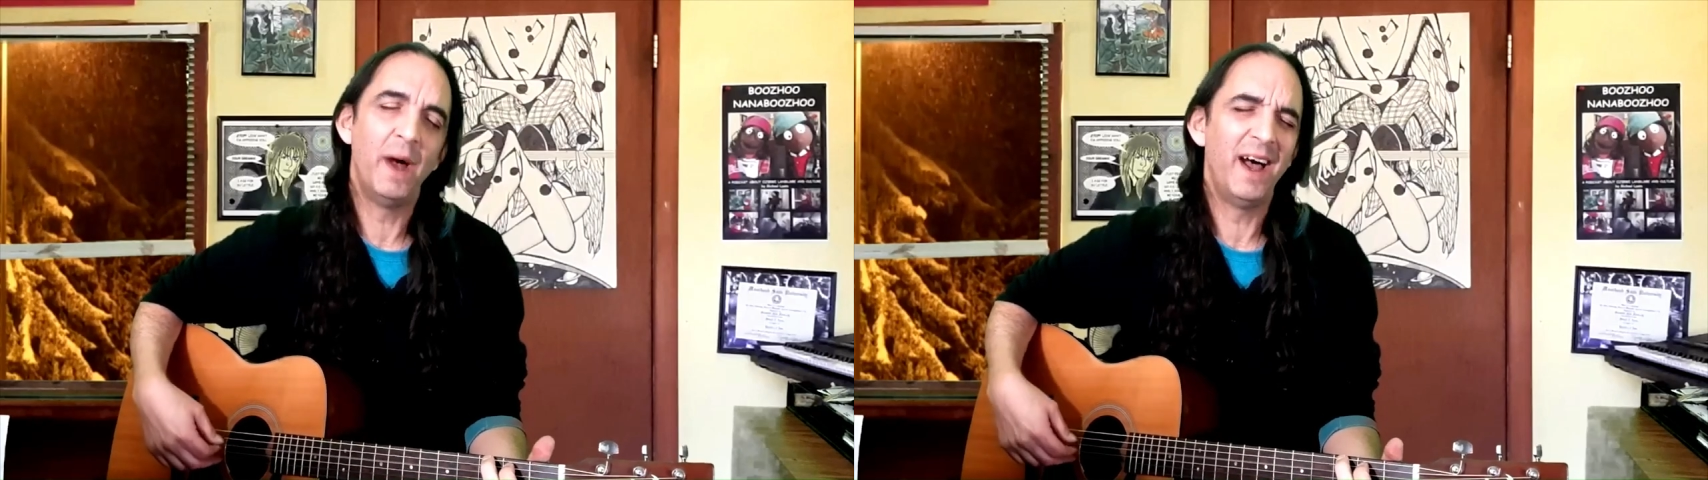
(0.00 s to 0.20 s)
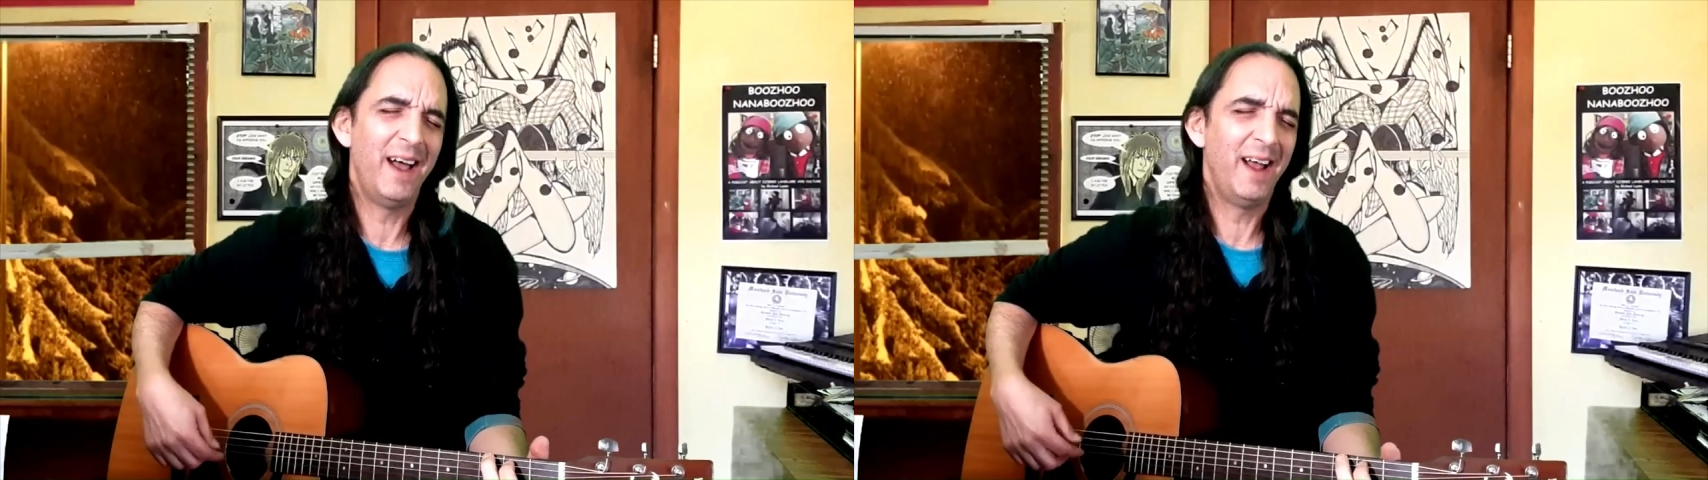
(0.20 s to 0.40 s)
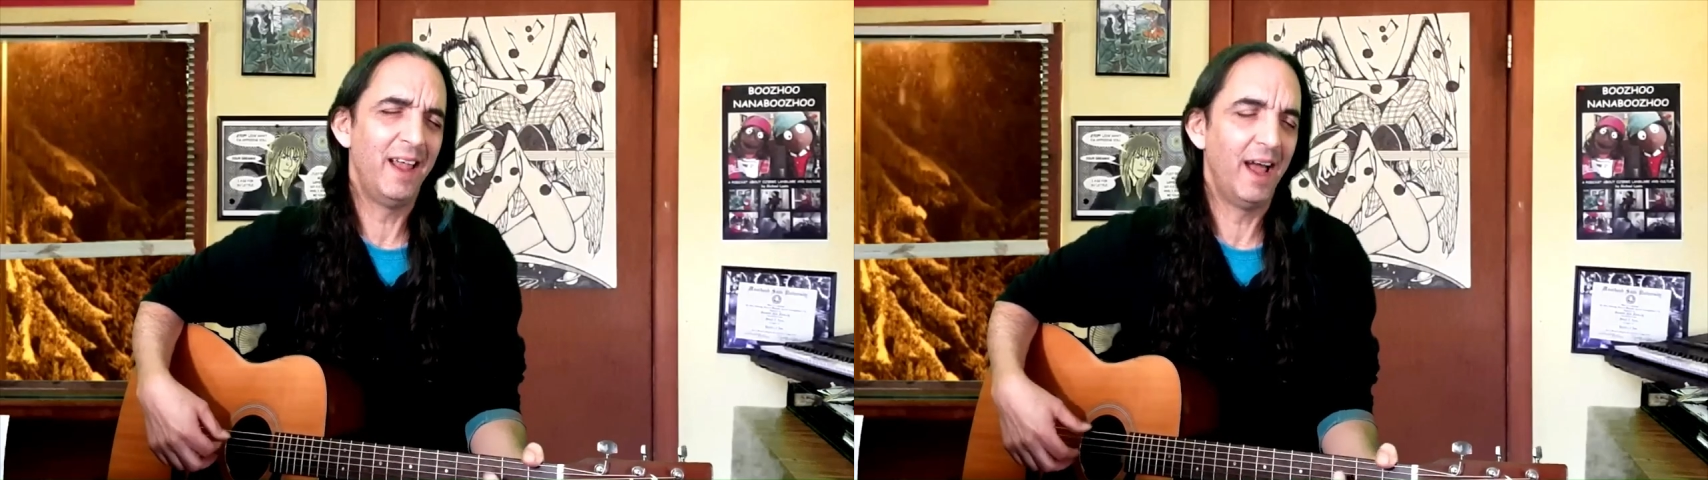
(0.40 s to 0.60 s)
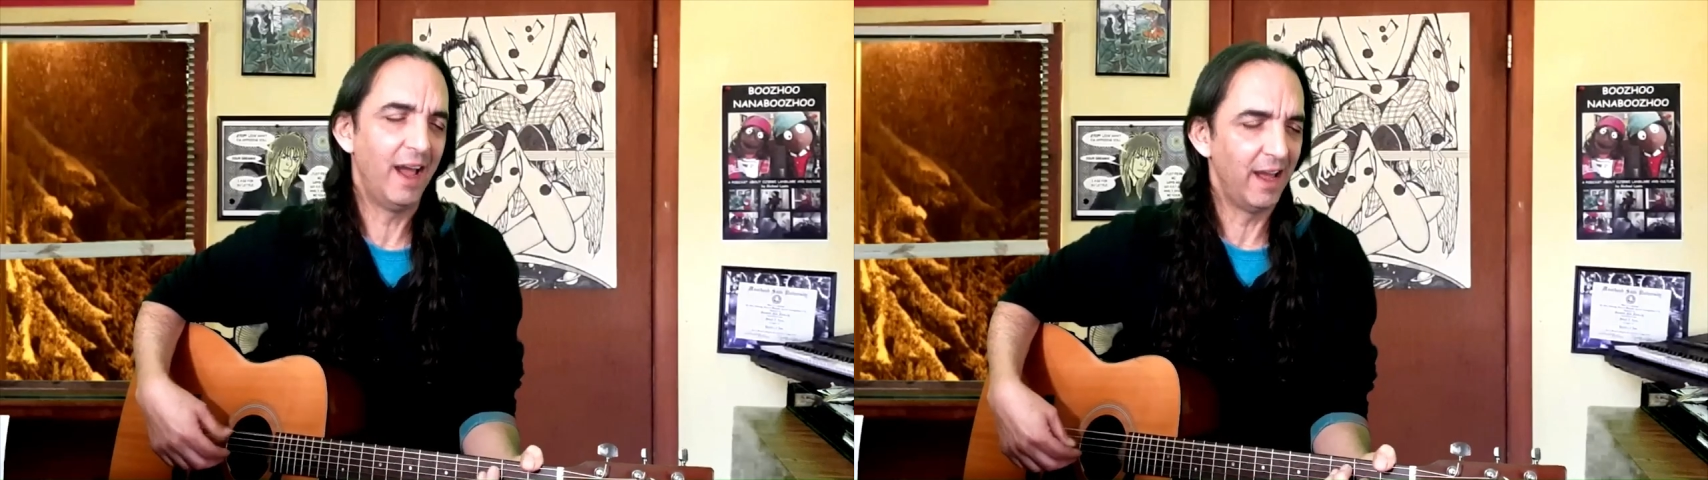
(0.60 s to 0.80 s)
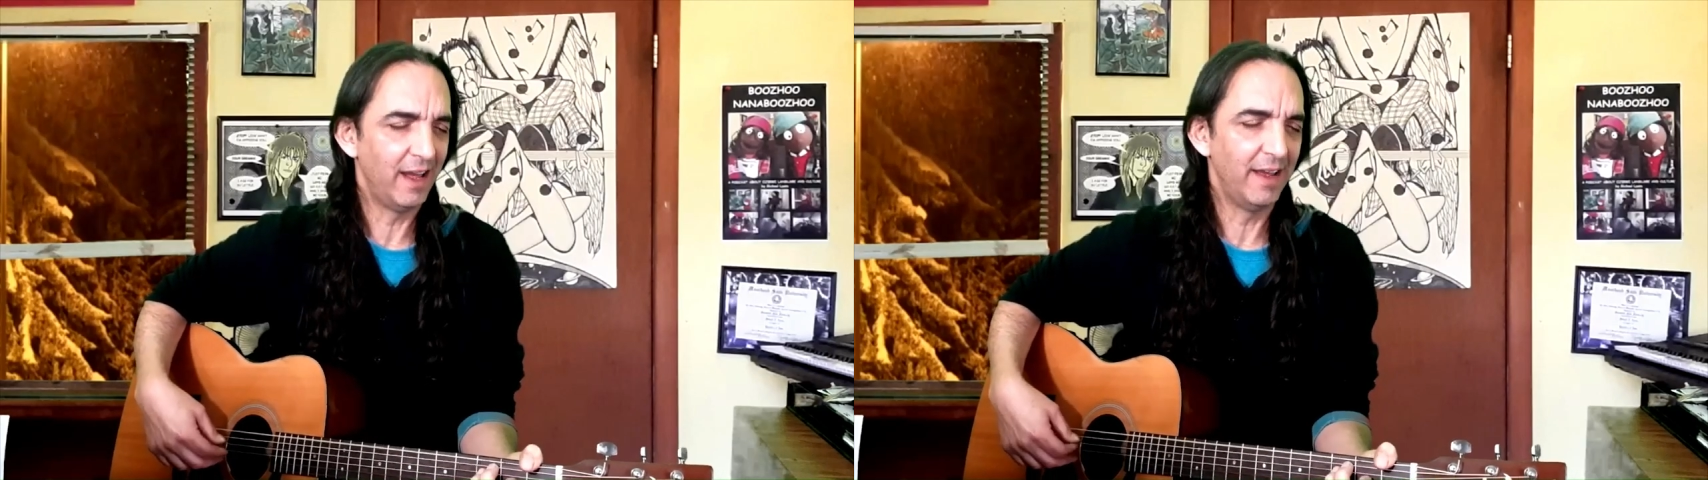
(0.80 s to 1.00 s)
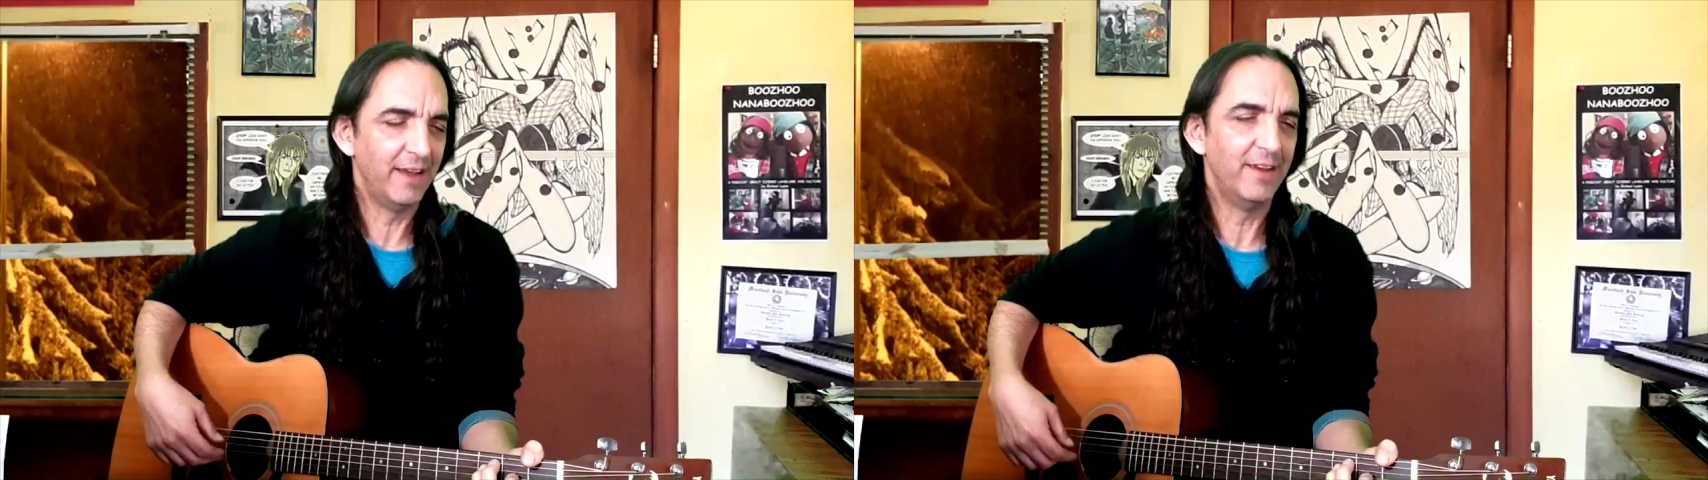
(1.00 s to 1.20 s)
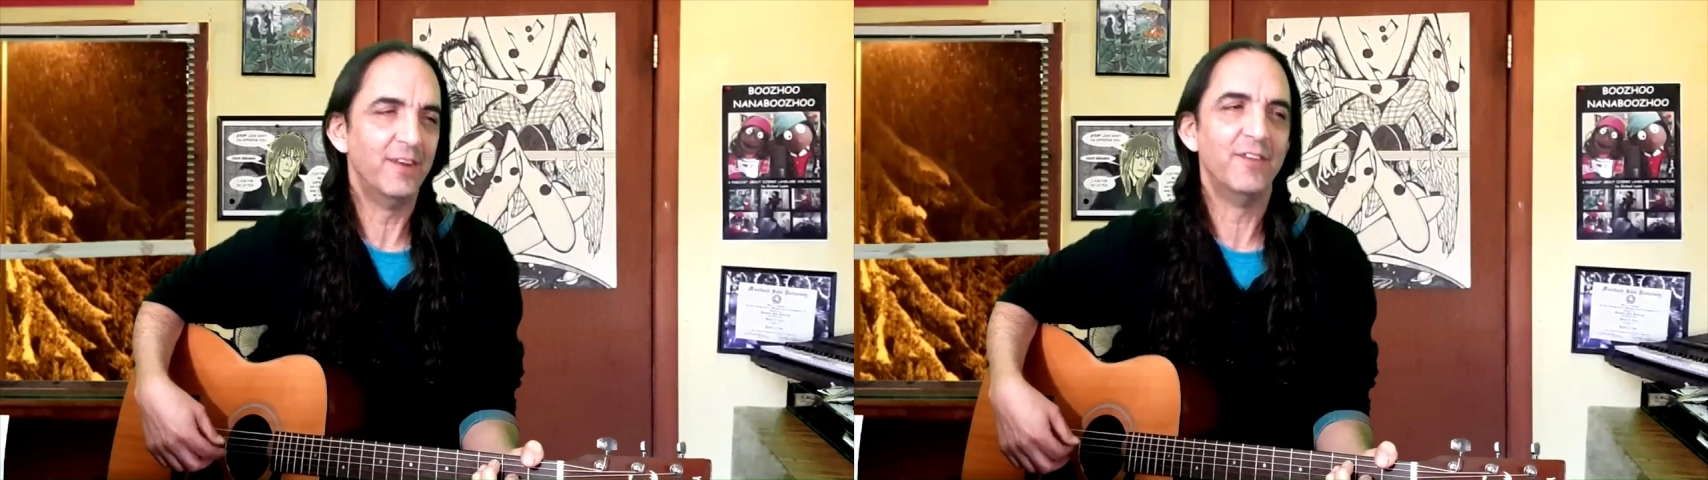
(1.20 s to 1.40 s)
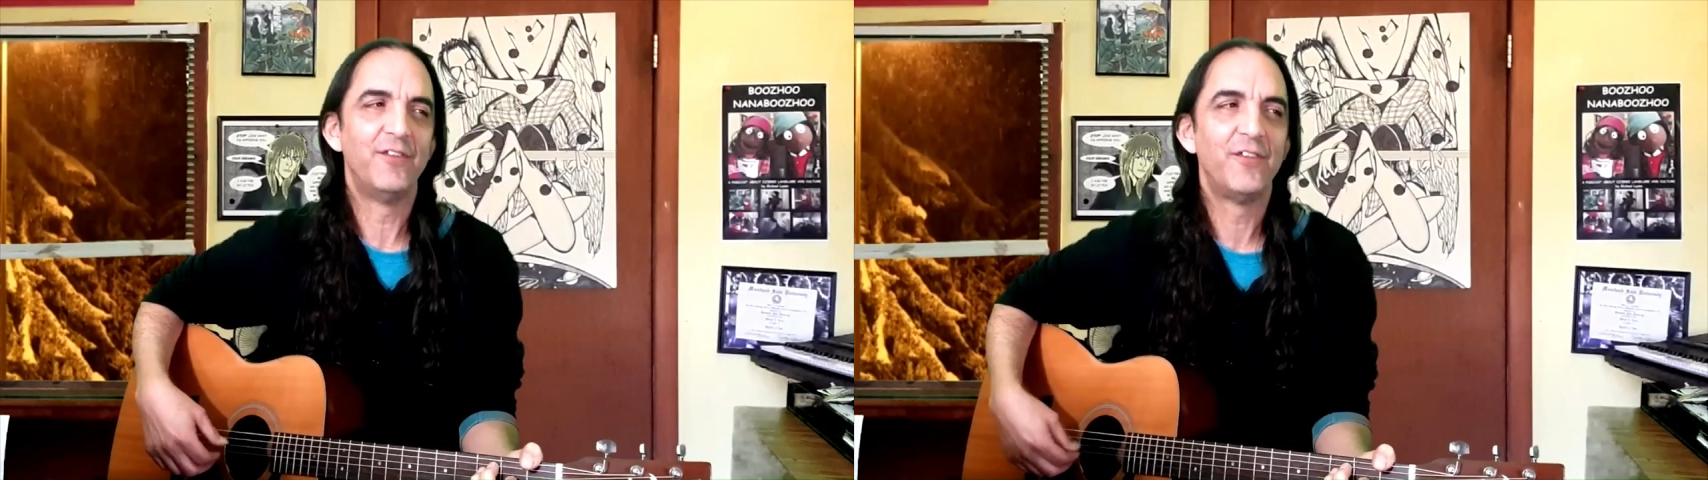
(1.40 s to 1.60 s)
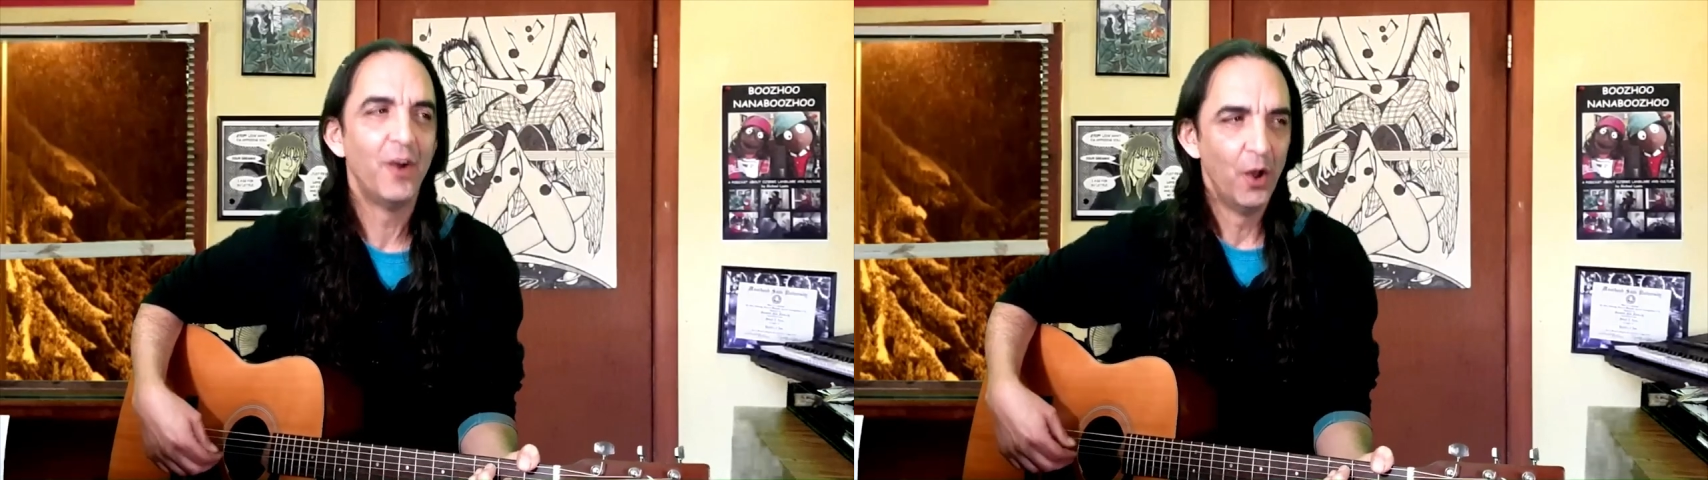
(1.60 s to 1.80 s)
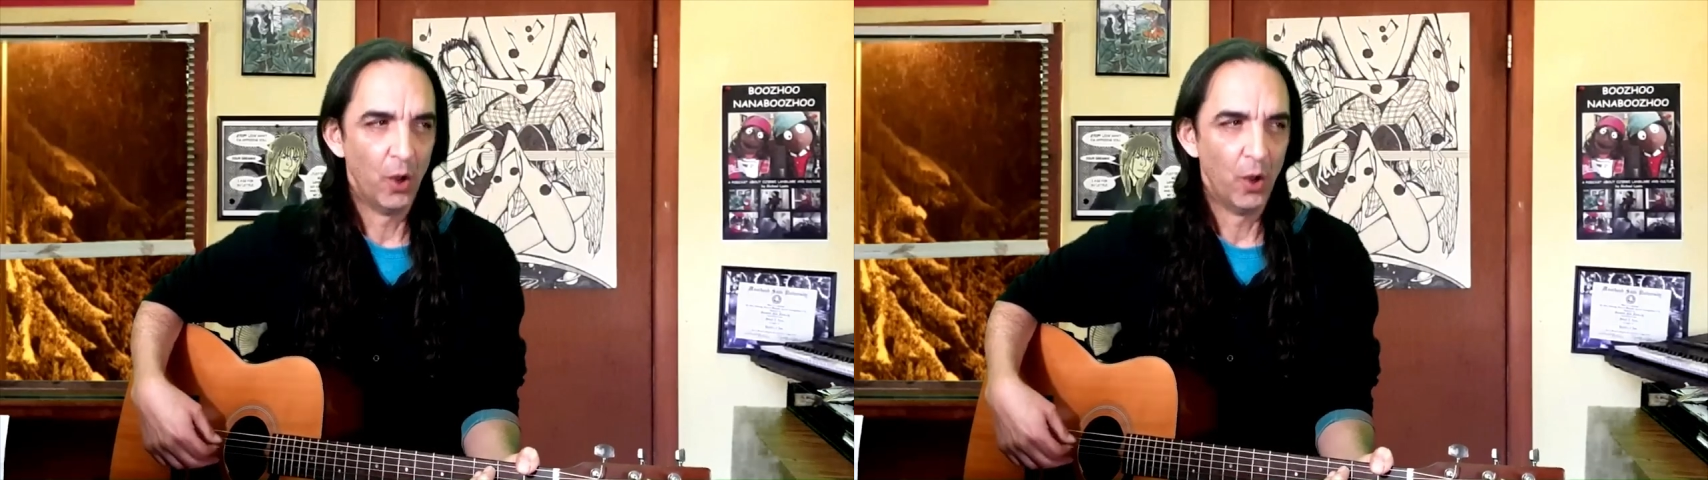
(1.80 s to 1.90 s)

my life.